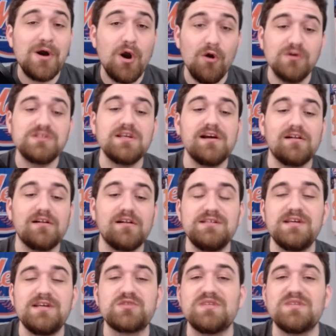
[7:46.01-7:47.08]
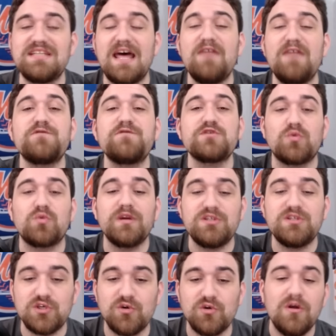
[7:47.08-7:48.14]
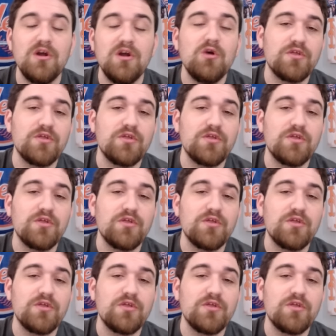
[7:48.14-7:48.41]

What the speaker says: Jose Iglesias was 10 for 22